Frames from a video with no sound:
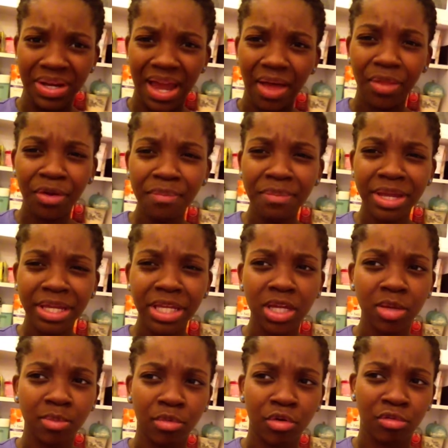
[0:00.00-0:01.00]
Now they're
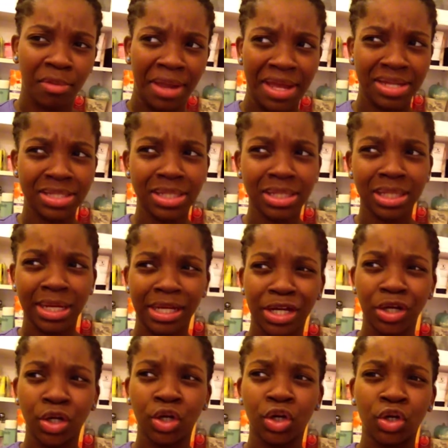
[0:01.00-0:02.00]
making Miranda like
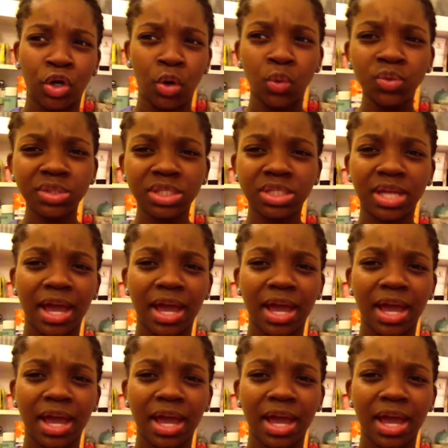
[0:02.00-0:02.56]
a ghost.